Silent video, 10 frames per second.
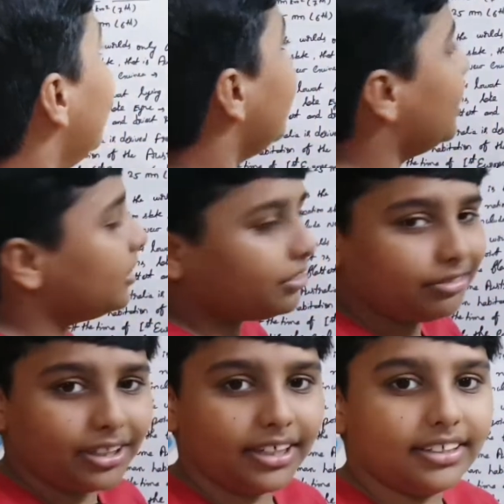it is
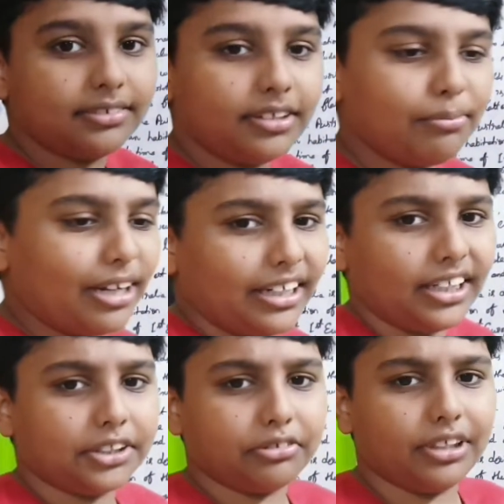only some
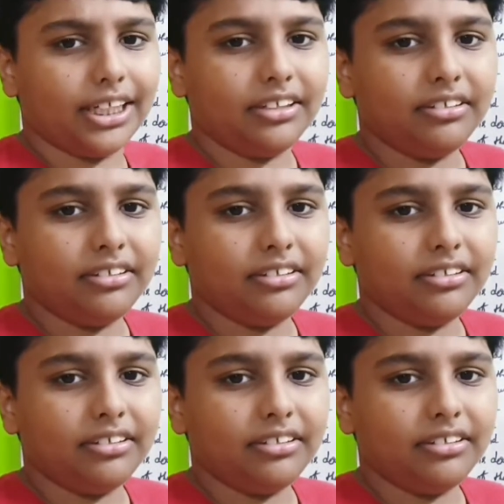countries only.